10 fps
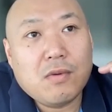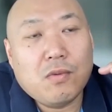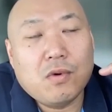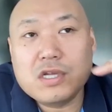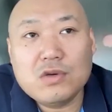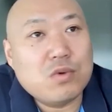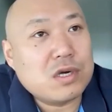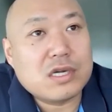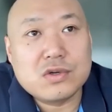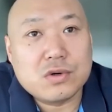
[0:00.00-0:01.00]
What are you
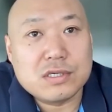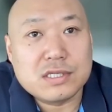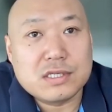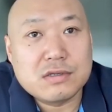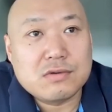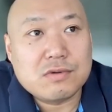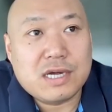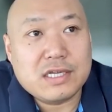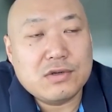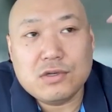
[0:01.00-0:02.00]
working towards,
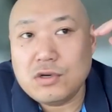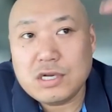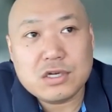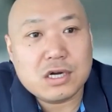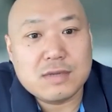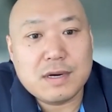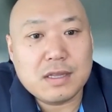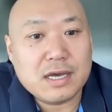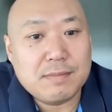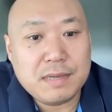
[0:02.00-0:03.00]
right? You had talked
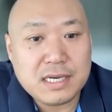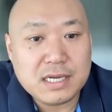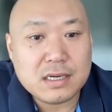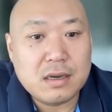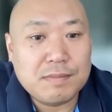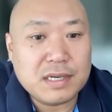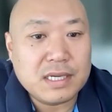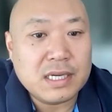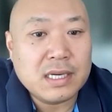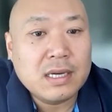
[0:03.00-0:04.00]
about like a media
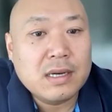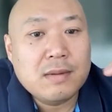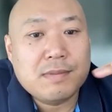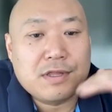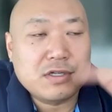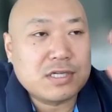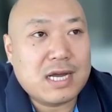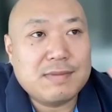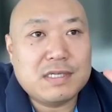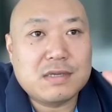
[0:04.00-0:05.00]
company, but there's
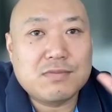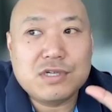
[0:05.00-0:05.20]
got to be some